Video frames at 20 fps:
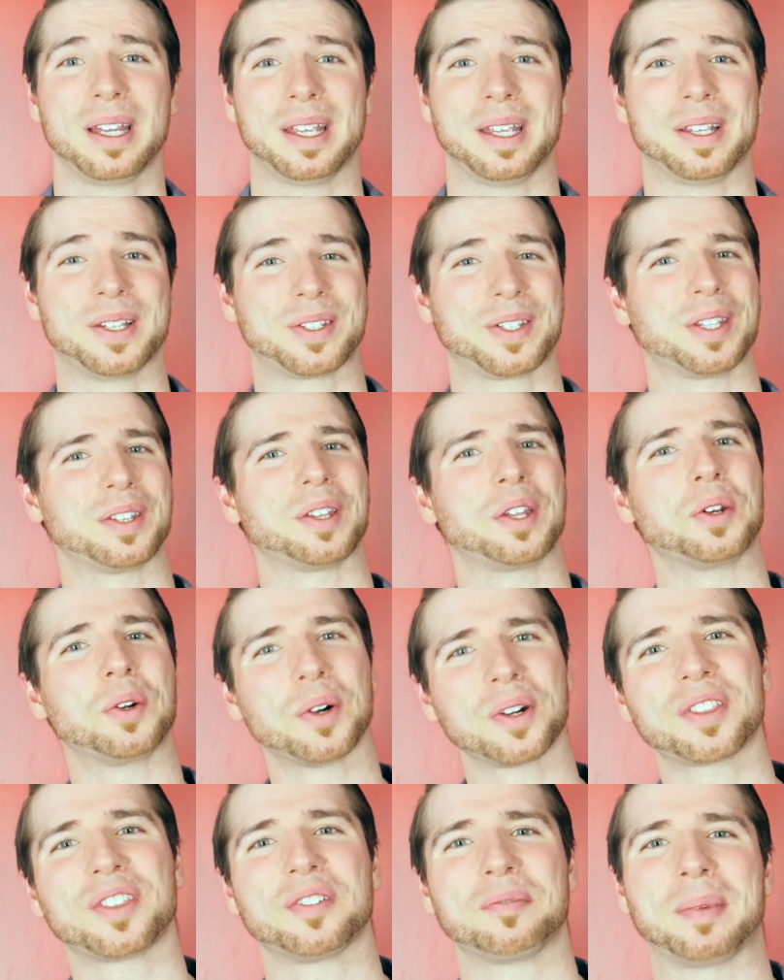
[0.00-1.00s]
is in the
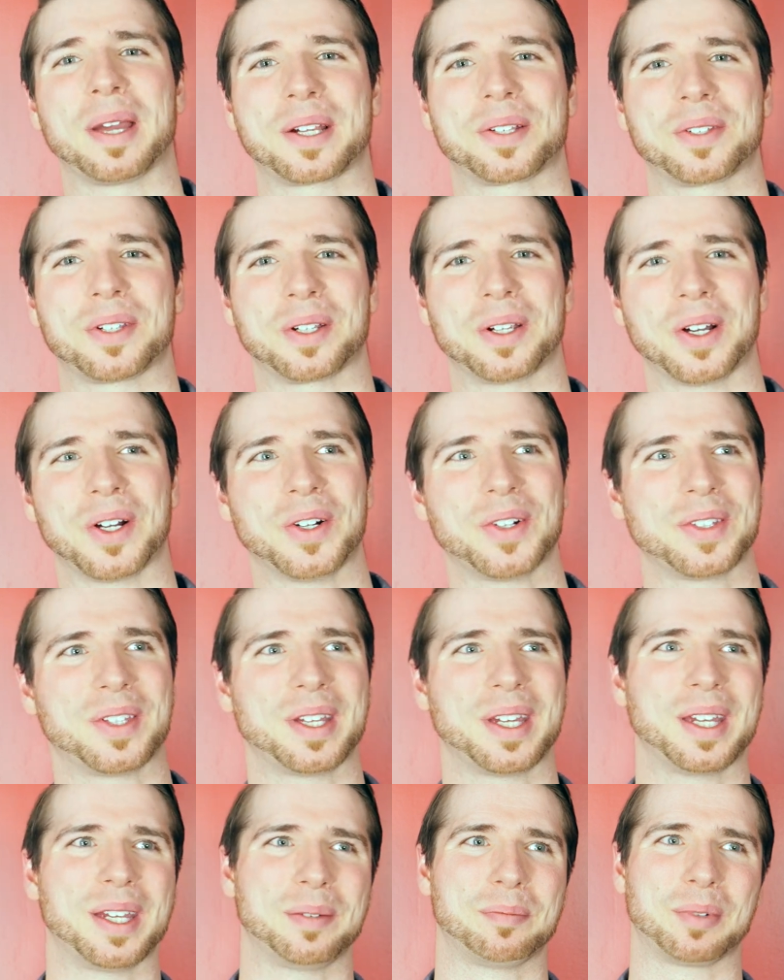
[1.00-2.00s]
north of Mexico,
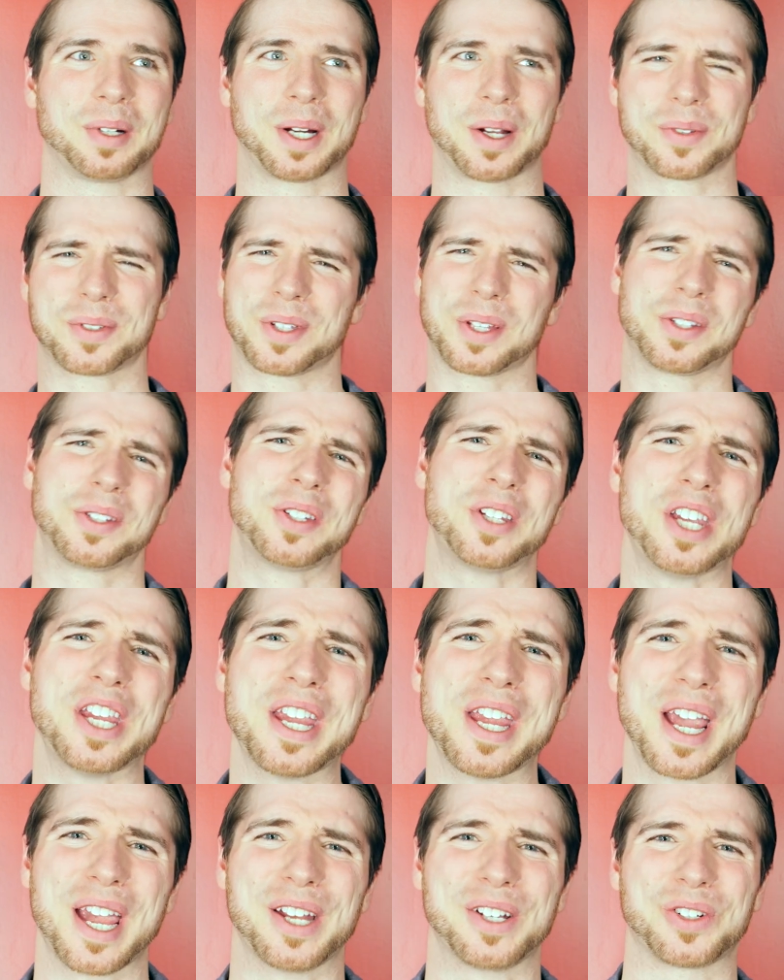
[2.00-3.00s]
they pronounce the
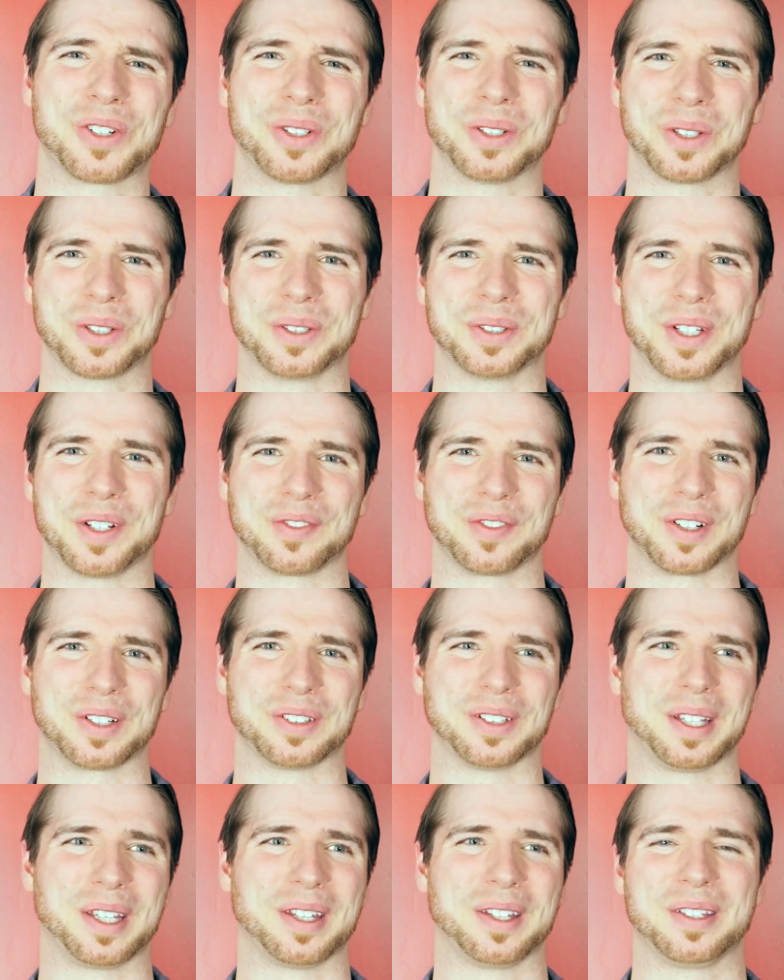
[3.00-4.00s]
CH a little
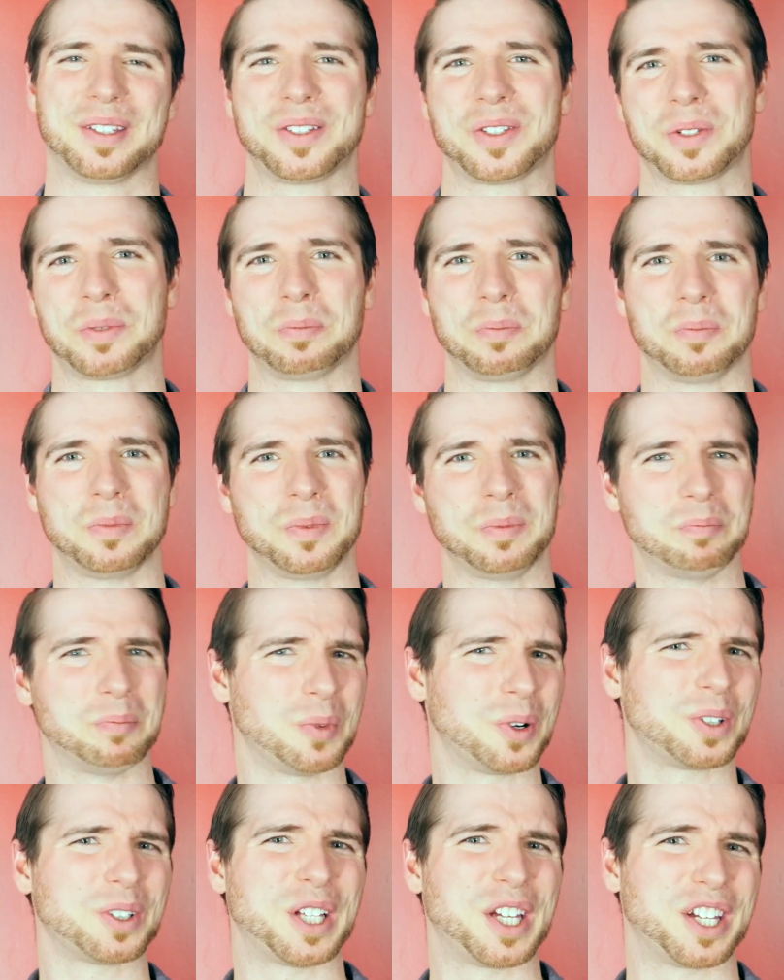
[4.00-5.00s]
differently. It's
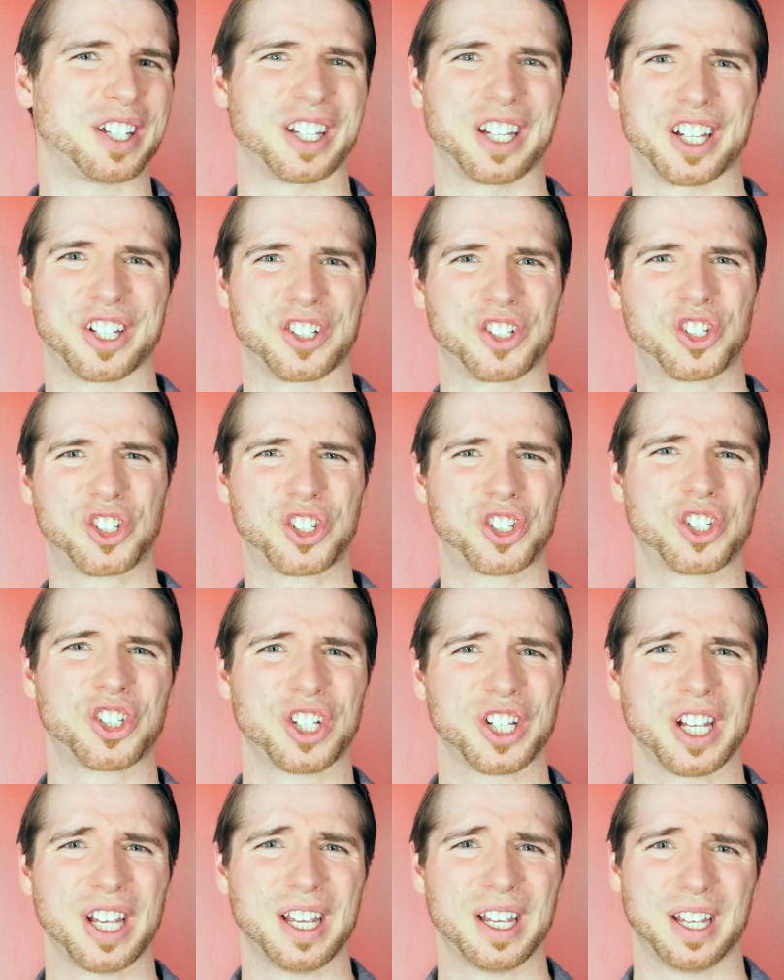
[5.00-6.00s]
more like a
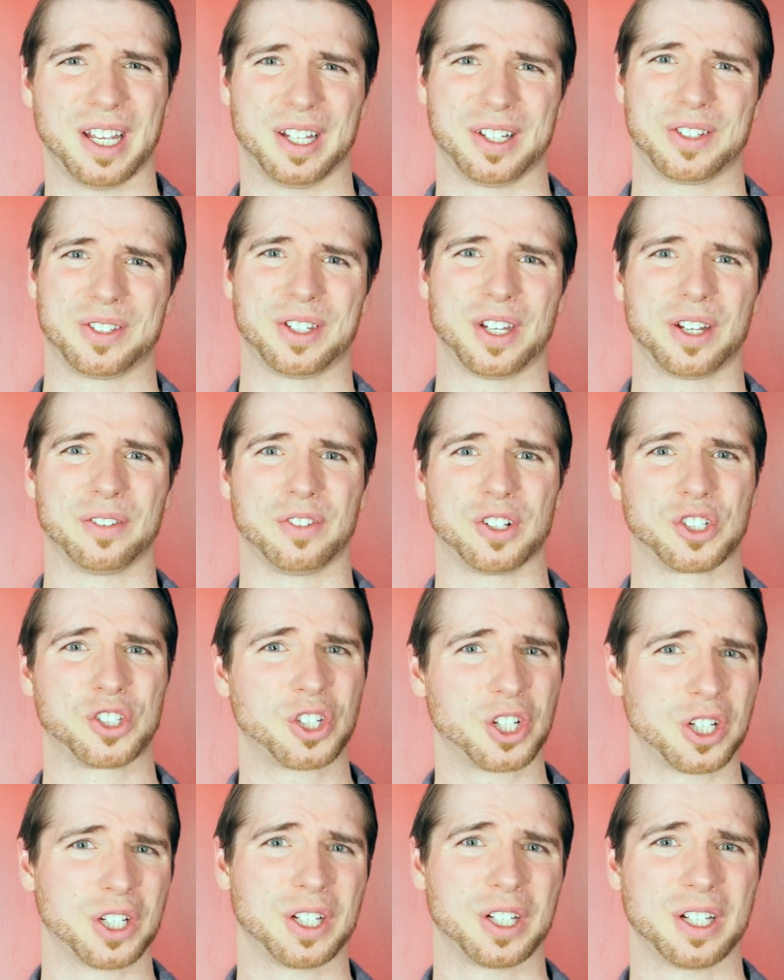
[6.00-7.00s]
sh instead of a
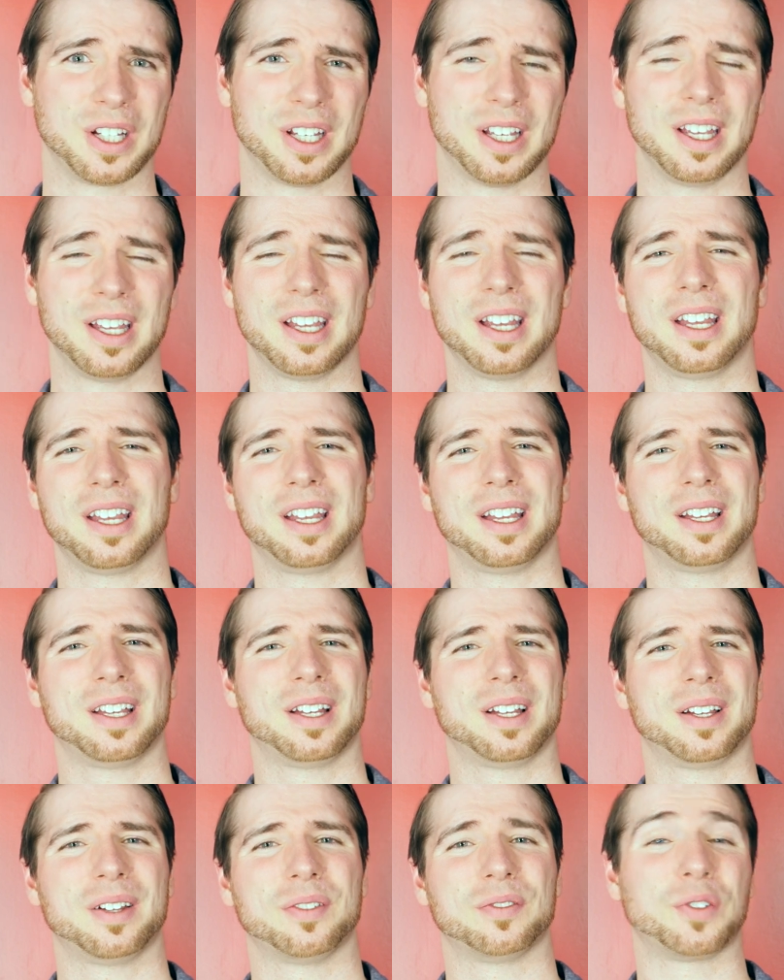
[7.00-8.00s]
ch.
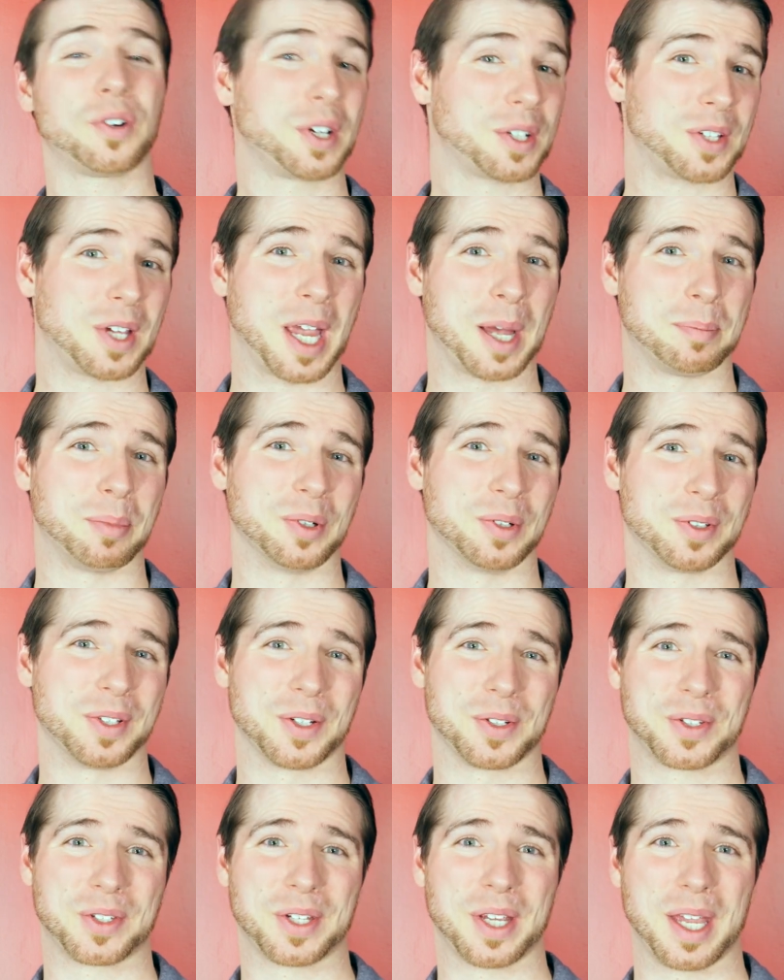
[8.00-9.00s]
For example,
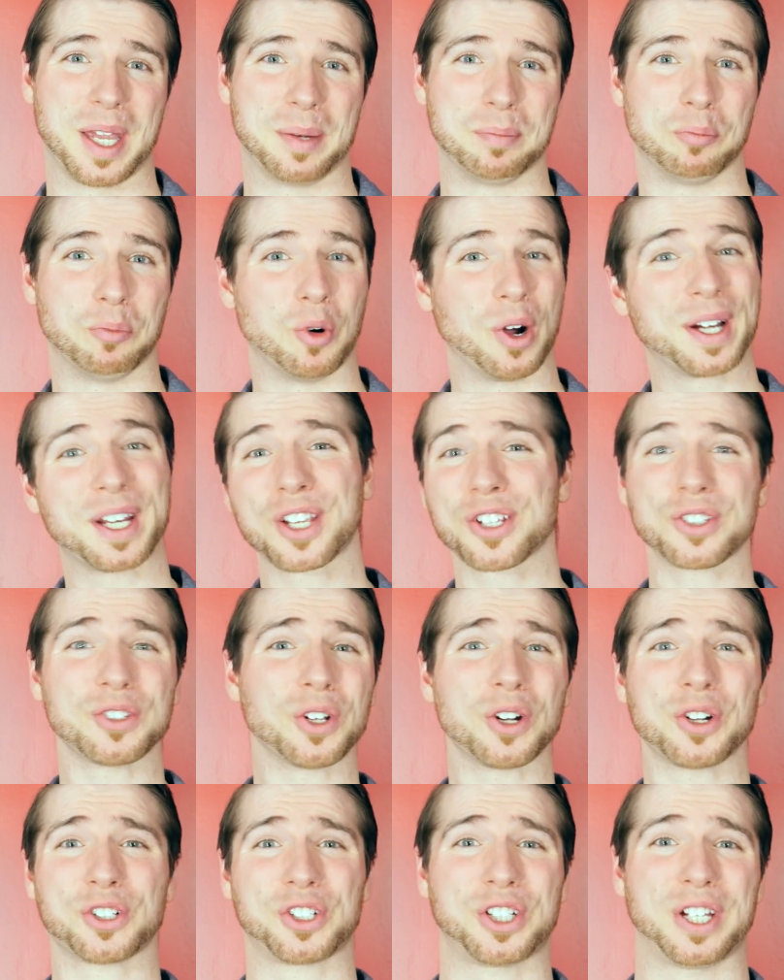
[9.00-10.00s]
they'll say buenas
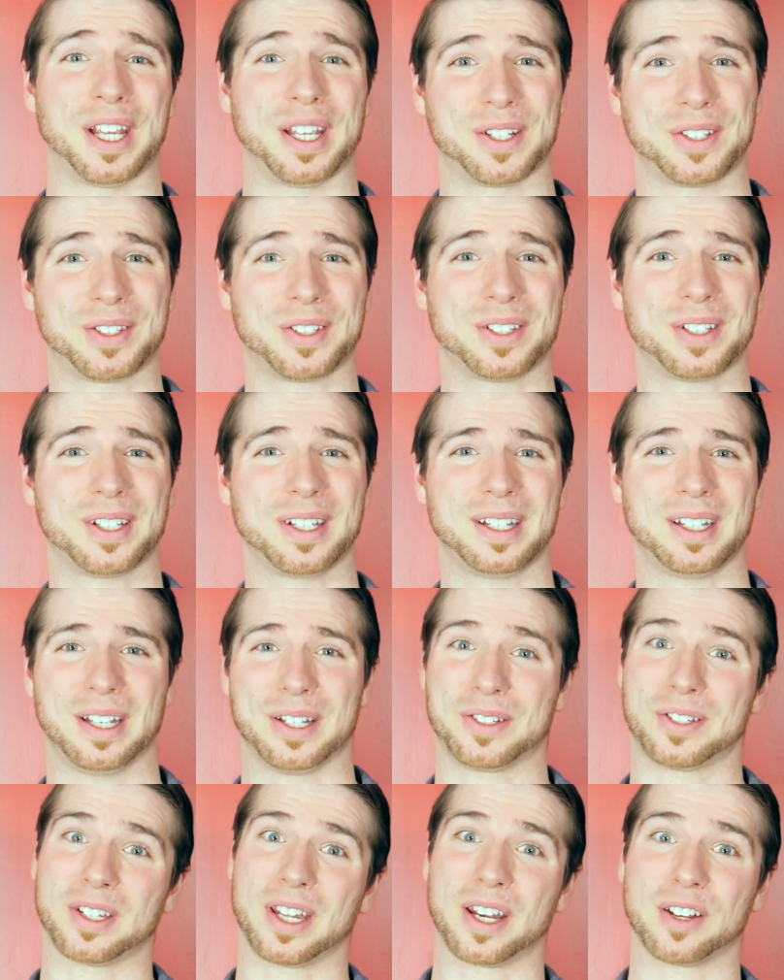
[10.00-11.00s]
noches
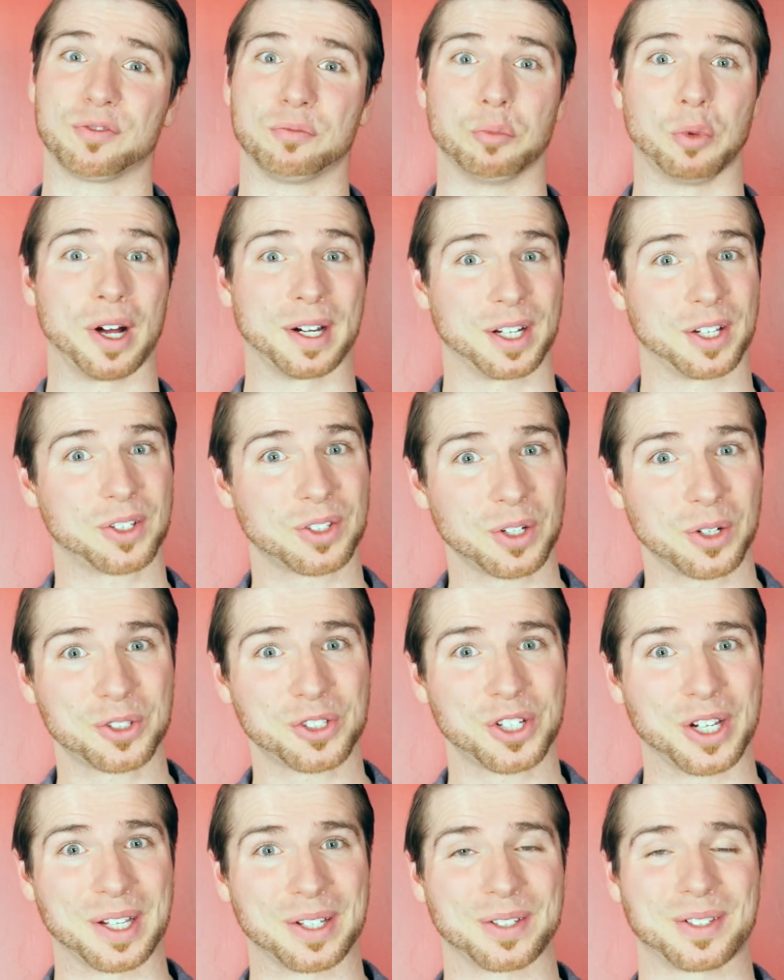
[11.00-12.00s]
instead of buenas
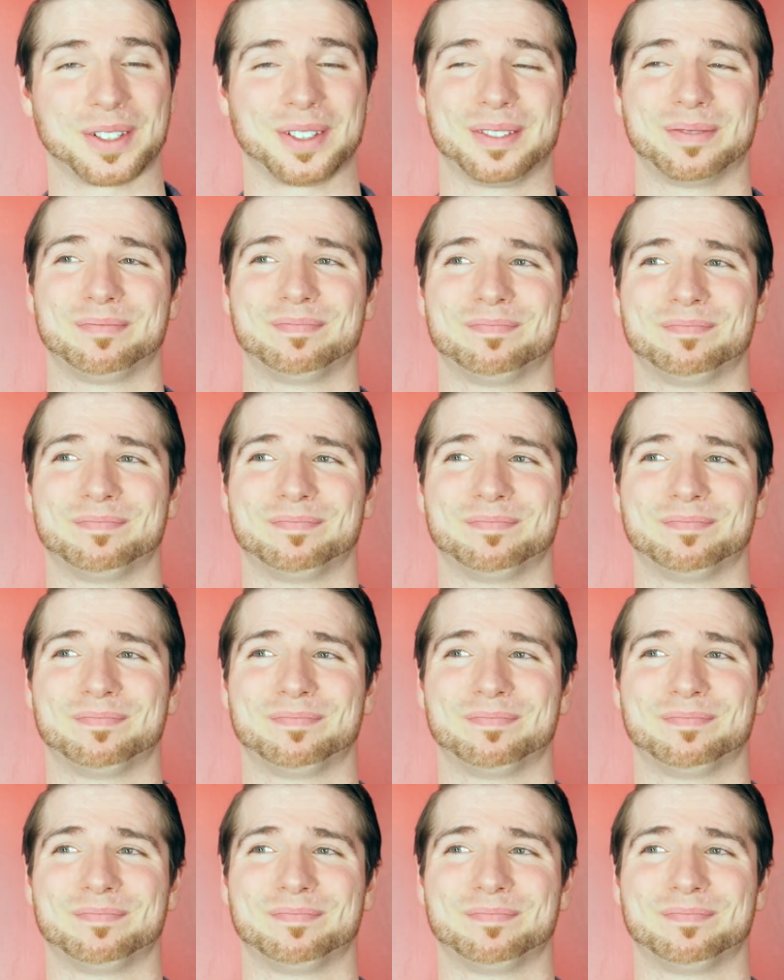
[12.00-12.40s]
noches.